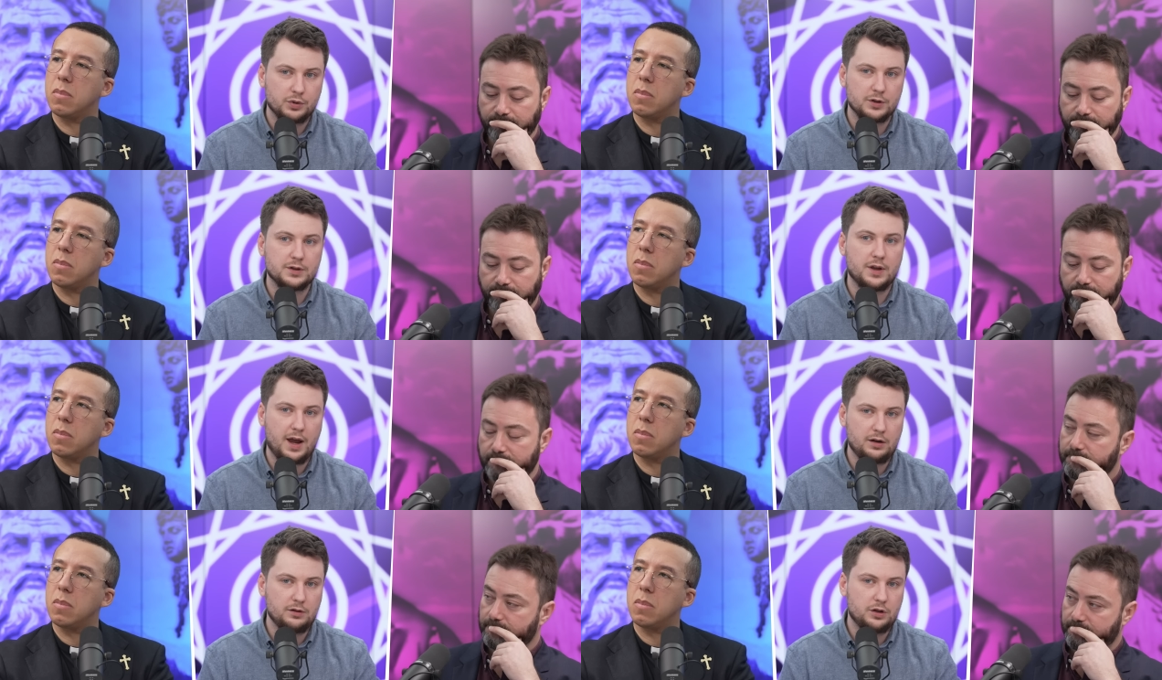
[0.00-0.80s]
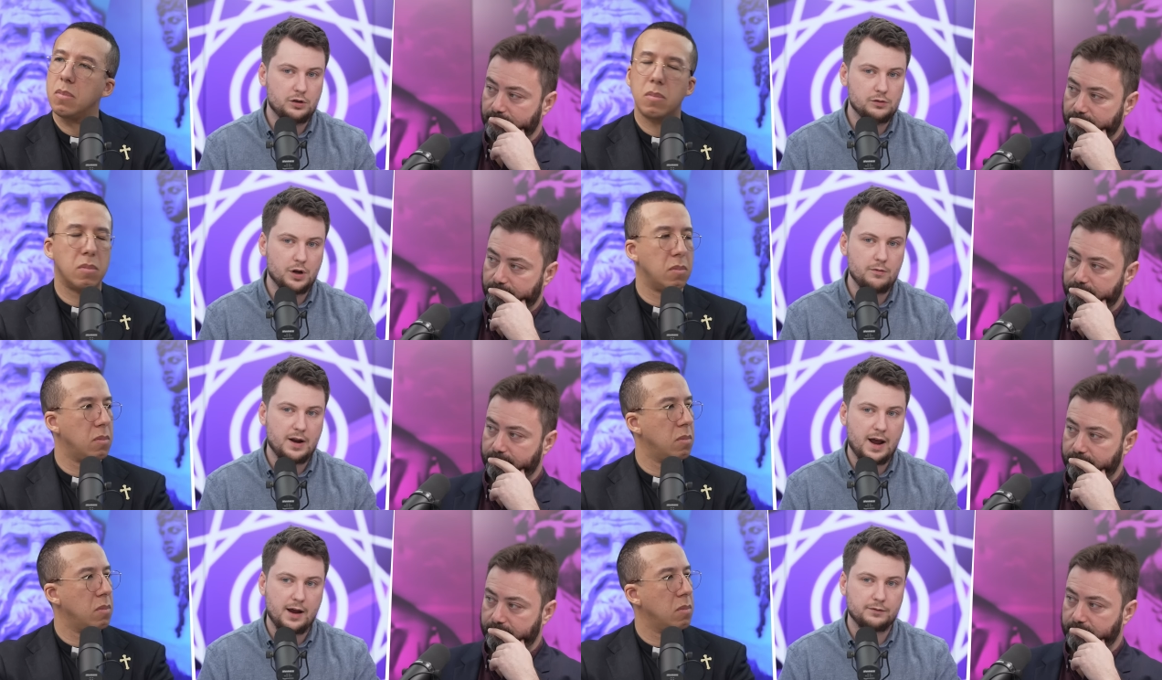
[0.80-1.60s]
Speaker 1: Because then you
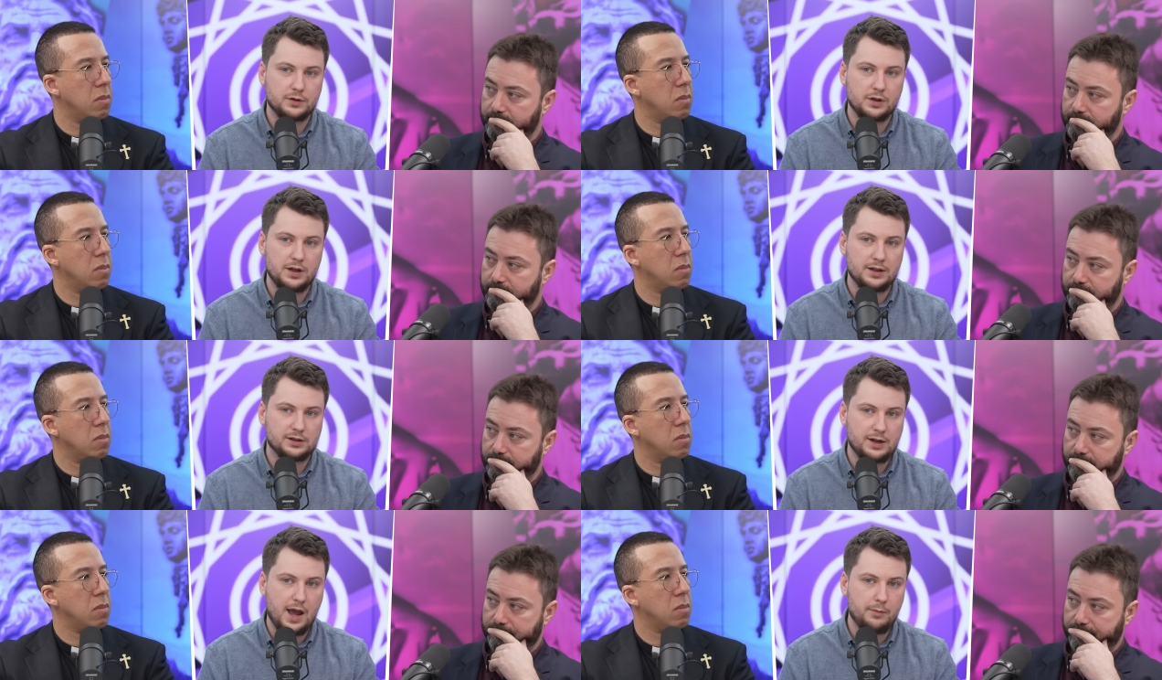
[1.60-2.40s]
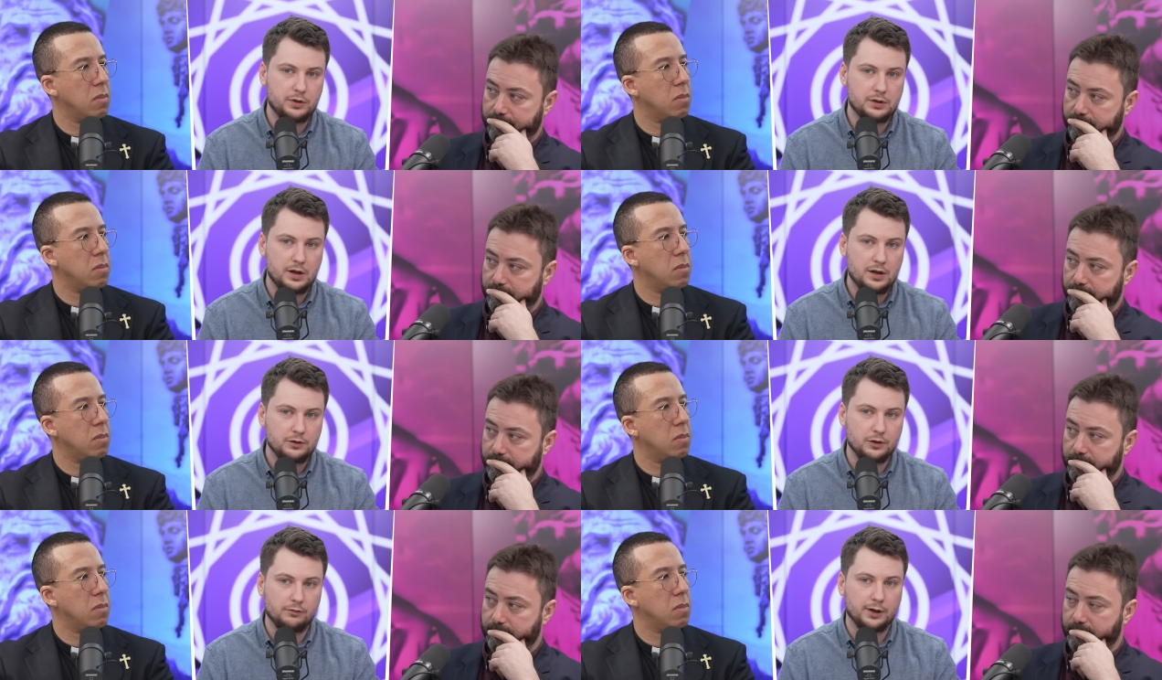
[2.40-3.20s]
don't have to accept
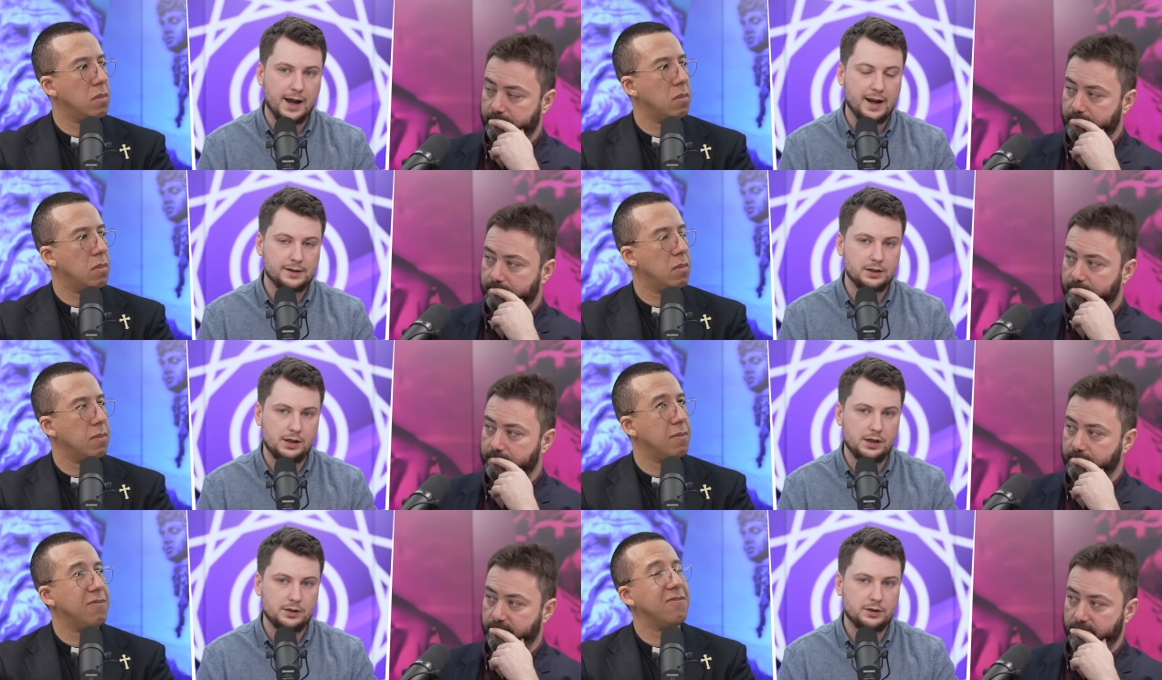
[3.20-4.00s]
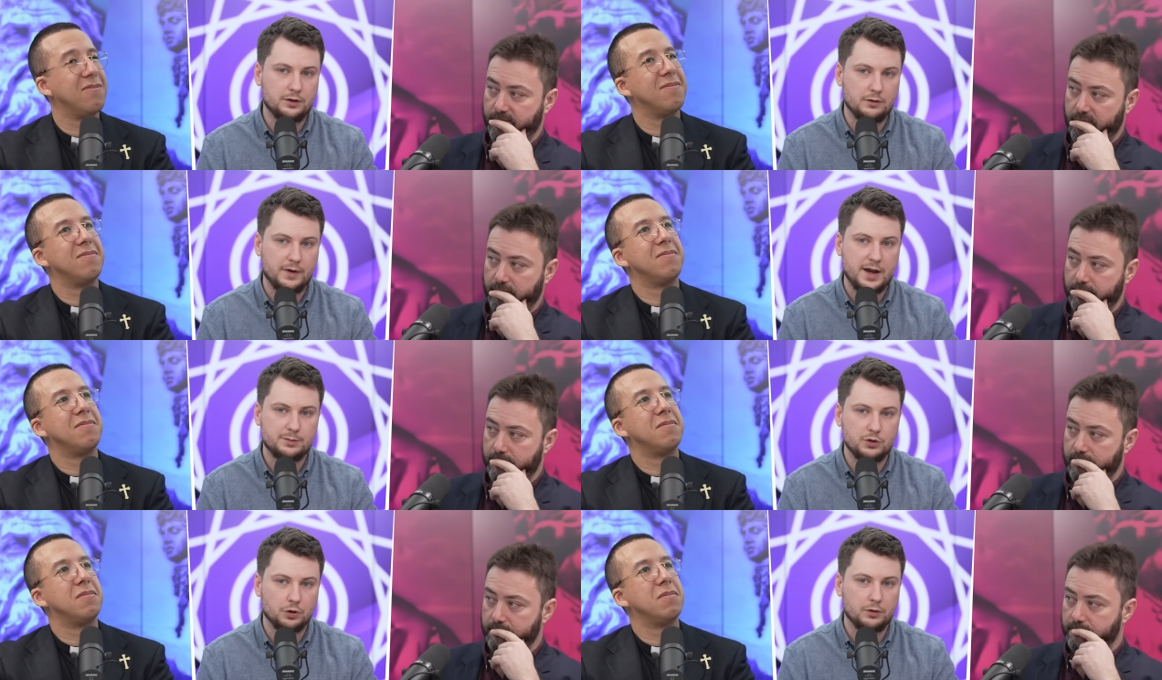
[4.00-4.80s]
that the reality is the
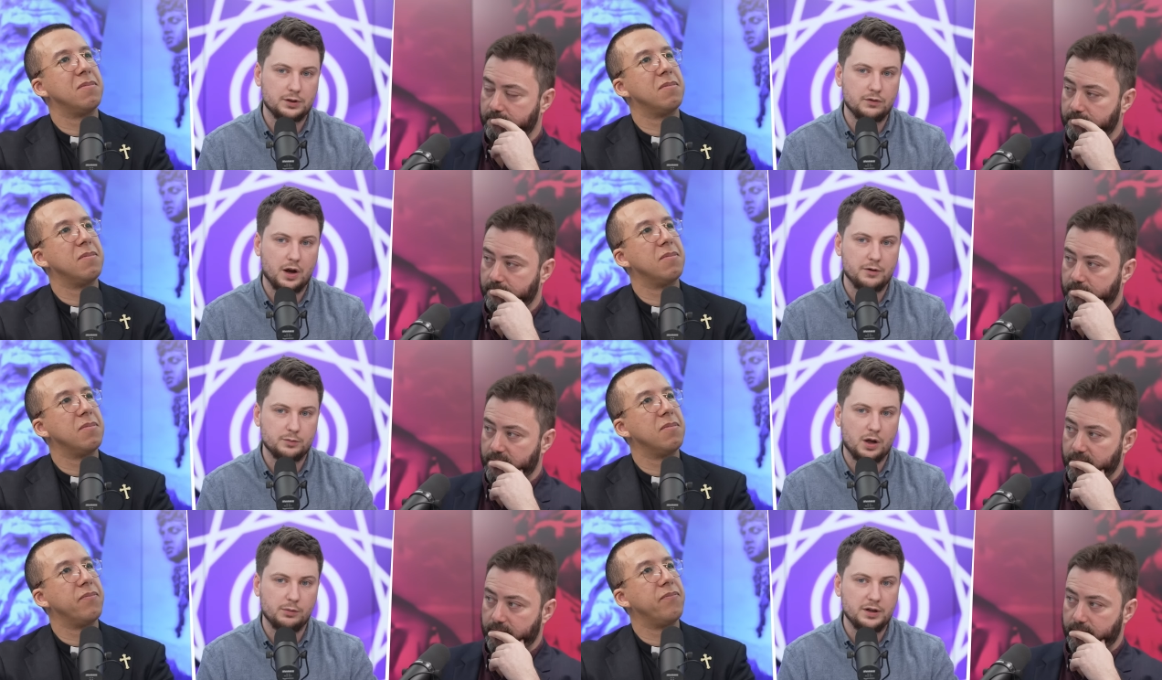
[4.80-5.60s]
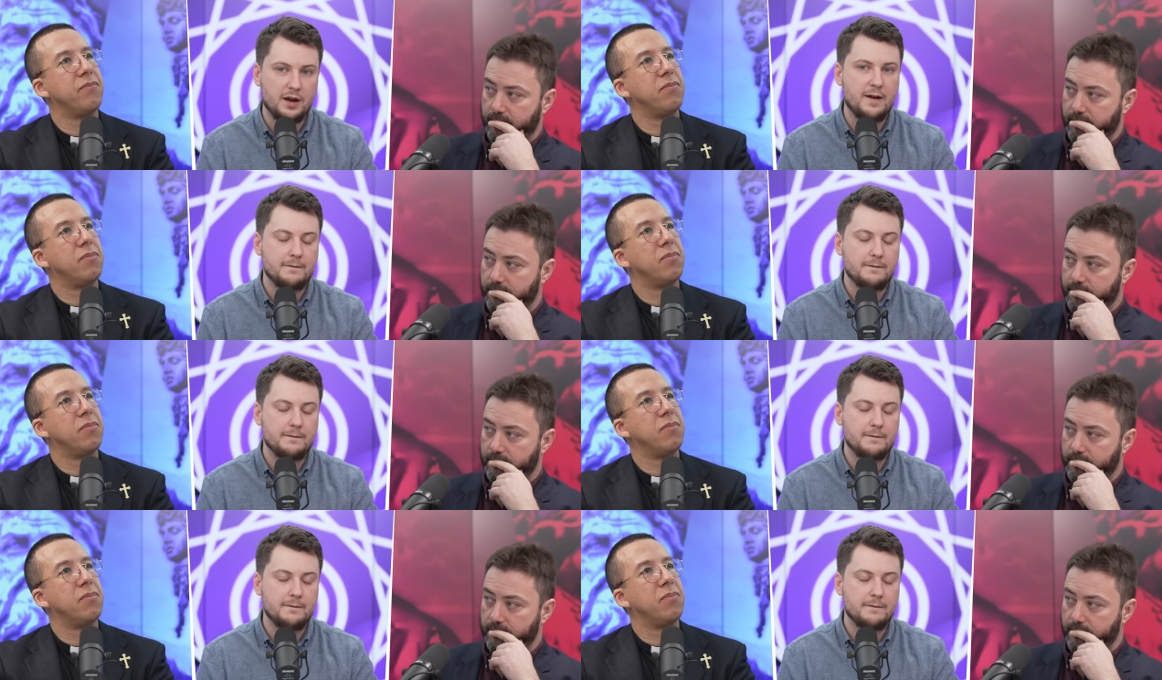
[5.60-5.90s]
vast majority of the Irish public